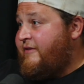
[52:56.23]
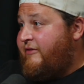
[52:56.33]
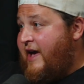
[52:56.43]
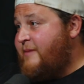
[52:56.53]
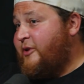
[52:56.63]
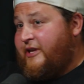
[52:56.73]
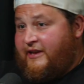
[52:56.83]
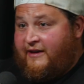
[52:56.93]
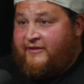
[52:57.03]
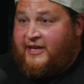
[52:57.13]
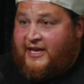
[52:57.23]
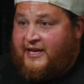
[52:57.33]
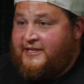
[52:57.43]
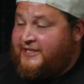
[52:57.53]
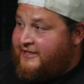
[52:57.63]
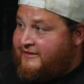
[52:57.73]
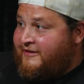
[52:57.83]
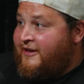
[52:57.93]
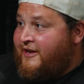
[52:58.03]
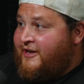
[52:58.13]
a family and having kids and,
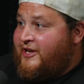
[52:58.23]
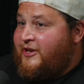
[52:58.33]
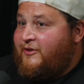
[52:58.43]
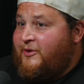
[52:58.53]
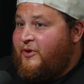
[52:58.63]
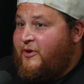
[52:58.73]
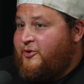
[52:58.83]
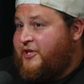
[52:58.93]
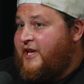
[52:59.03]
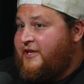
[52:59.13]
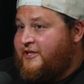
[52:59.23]
you know, doing those things.